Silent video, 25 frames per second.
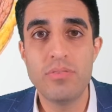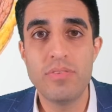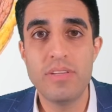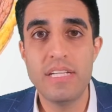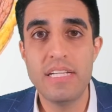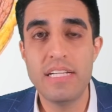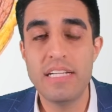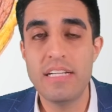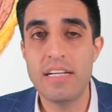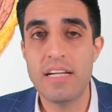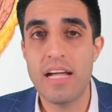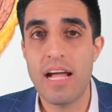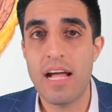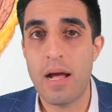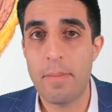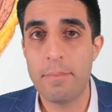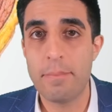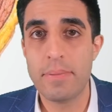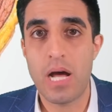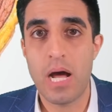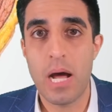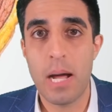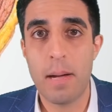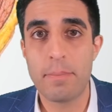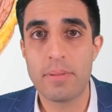the
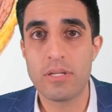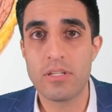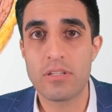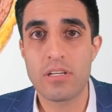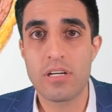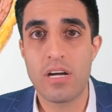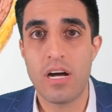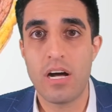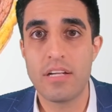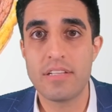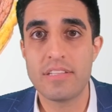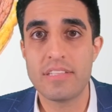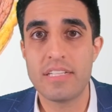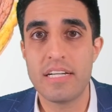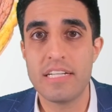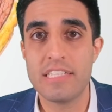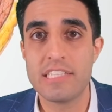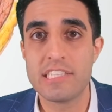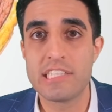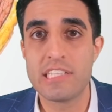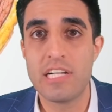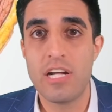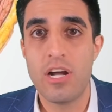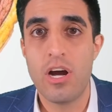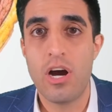abdominal
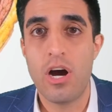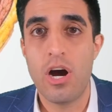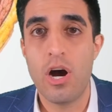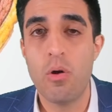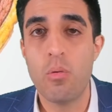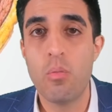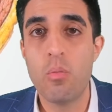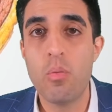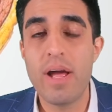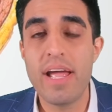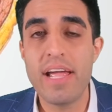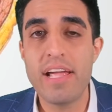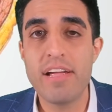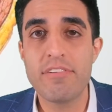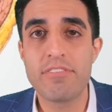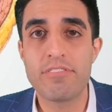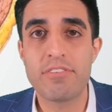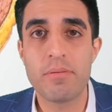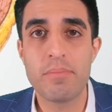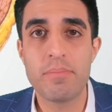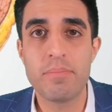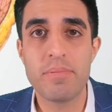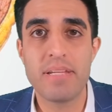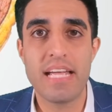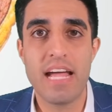contents away
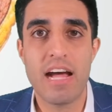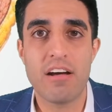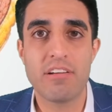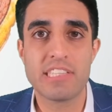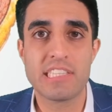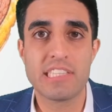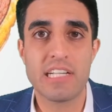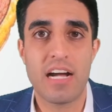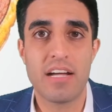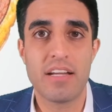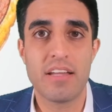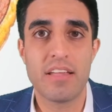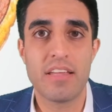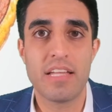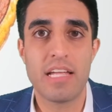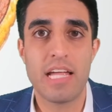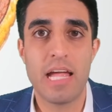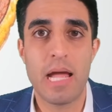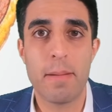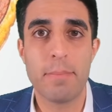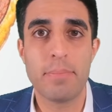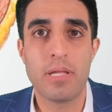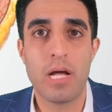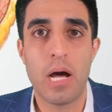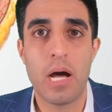from the outside of the
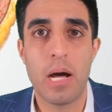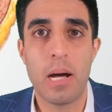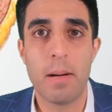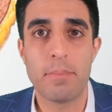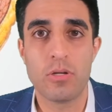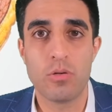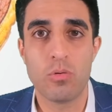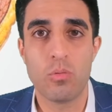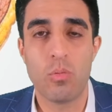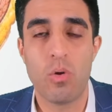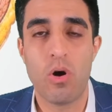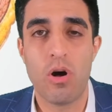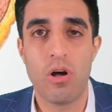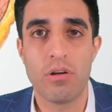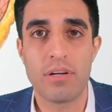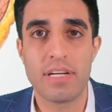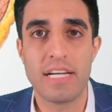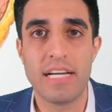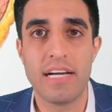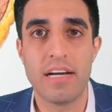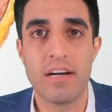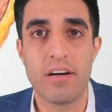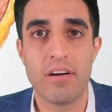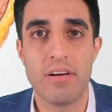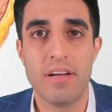abdominal wall
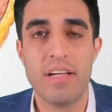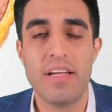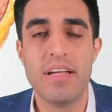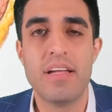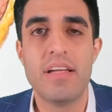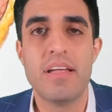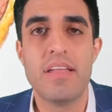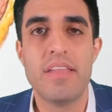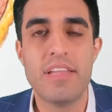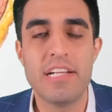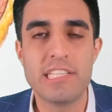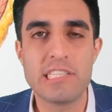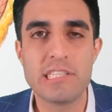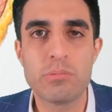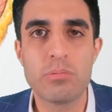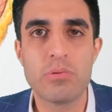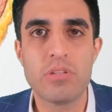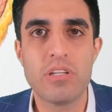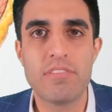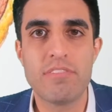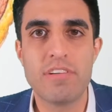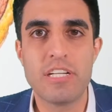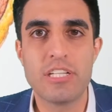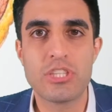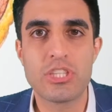here. This
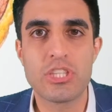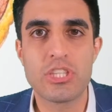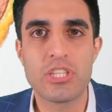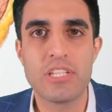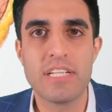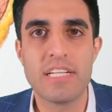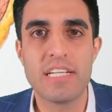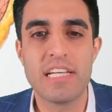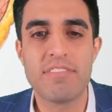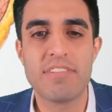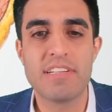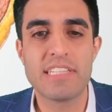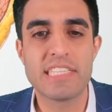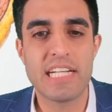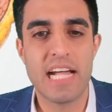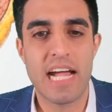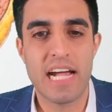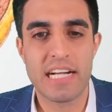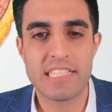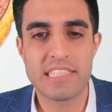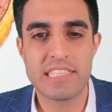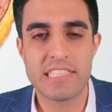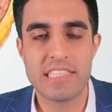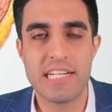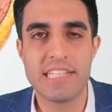will eventually give us
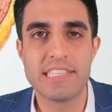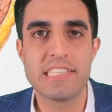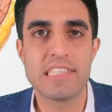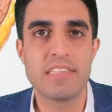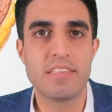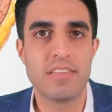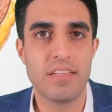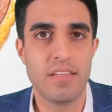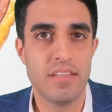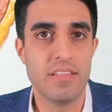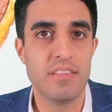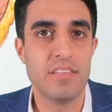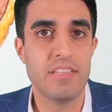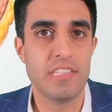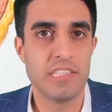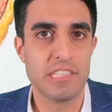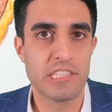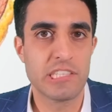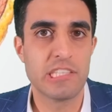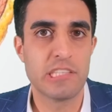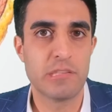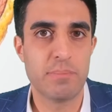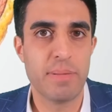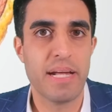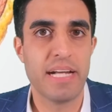access to the
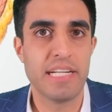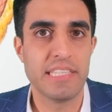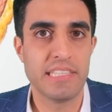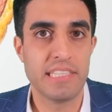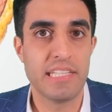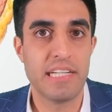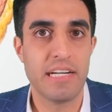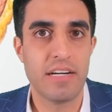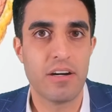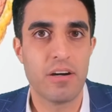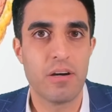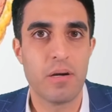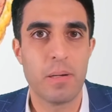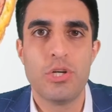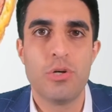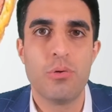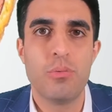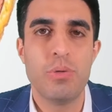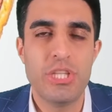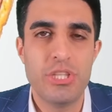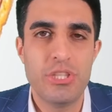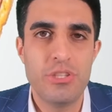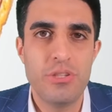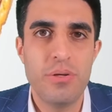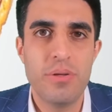disc space here.
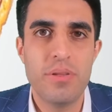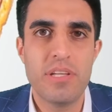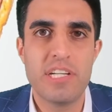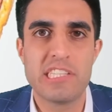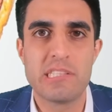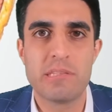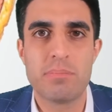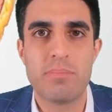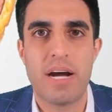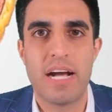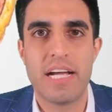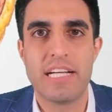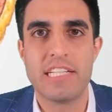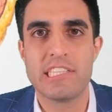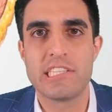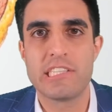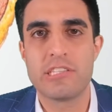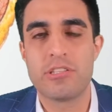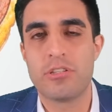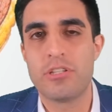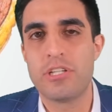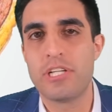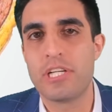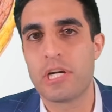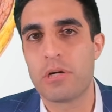We do this by
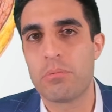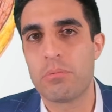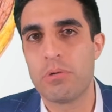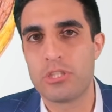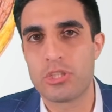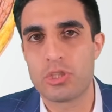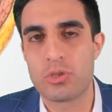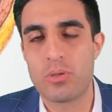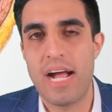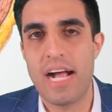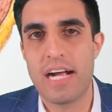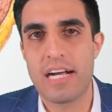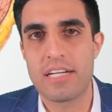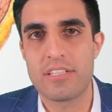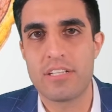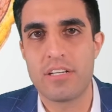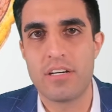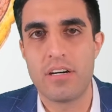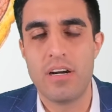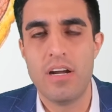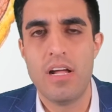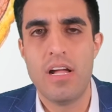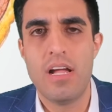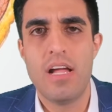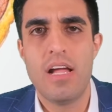inserting a
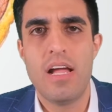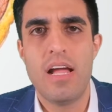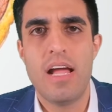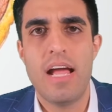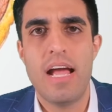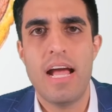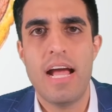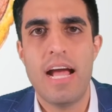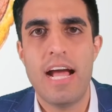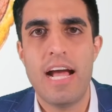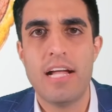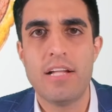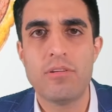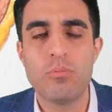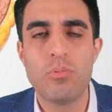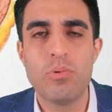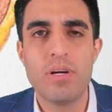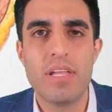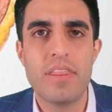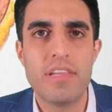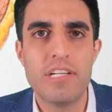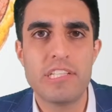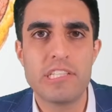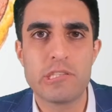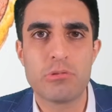retractor, and with this
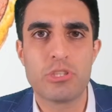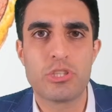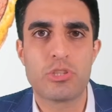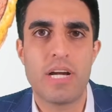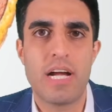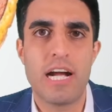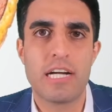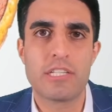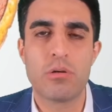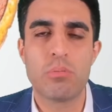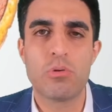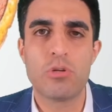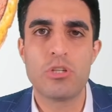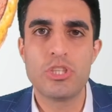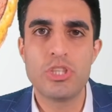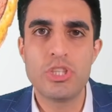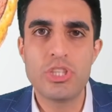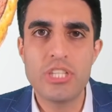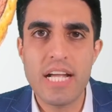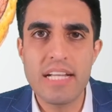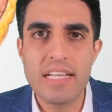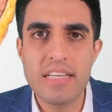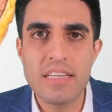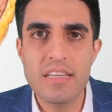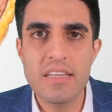retractor we're
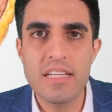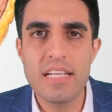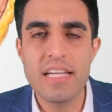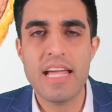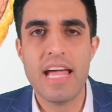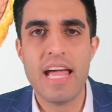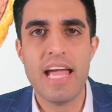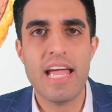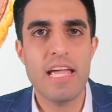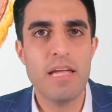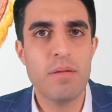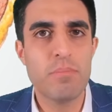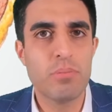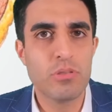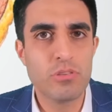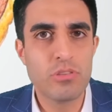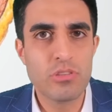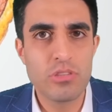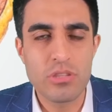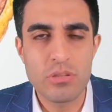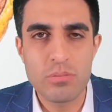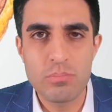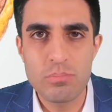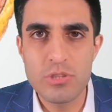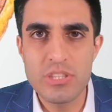gently able
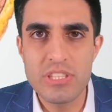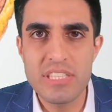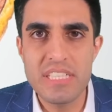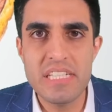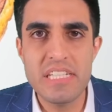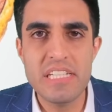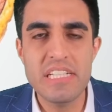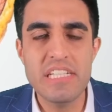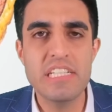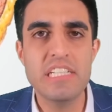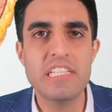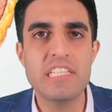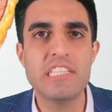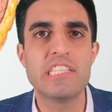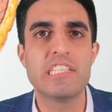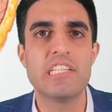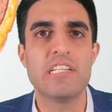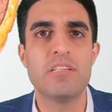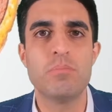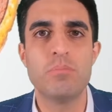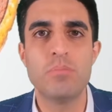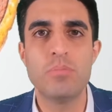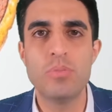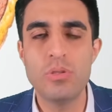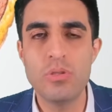to tease
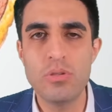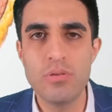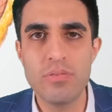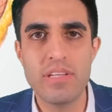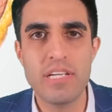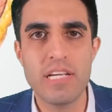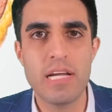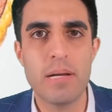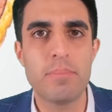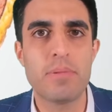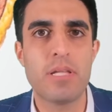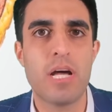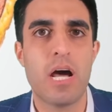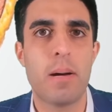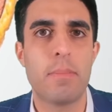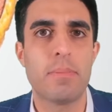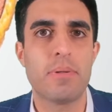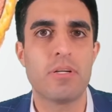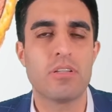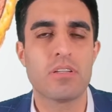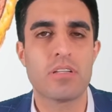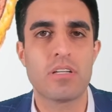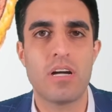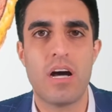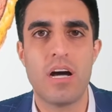and move the
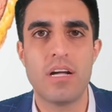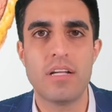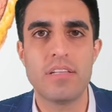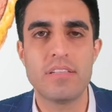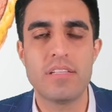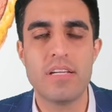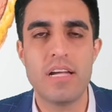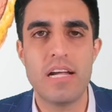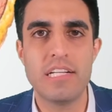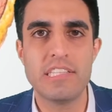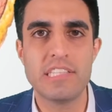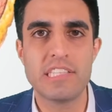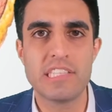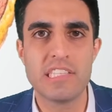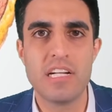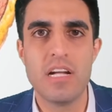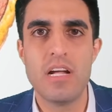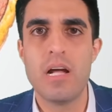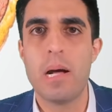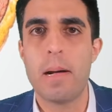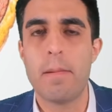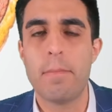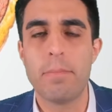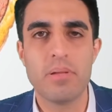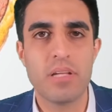abdominal contents,
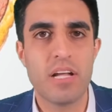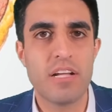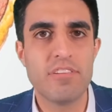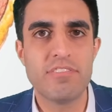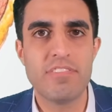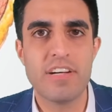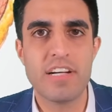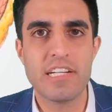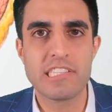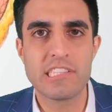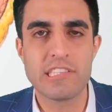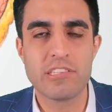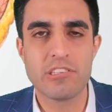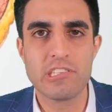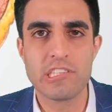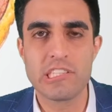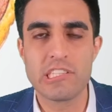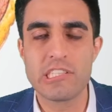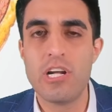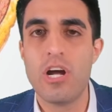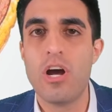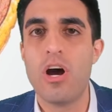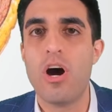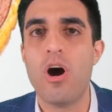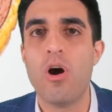blood vessels,
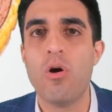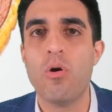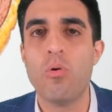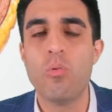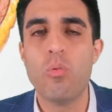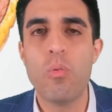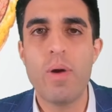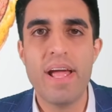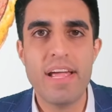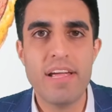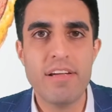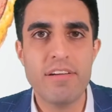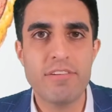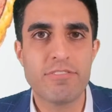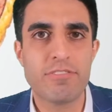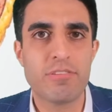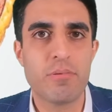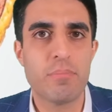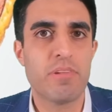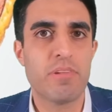away from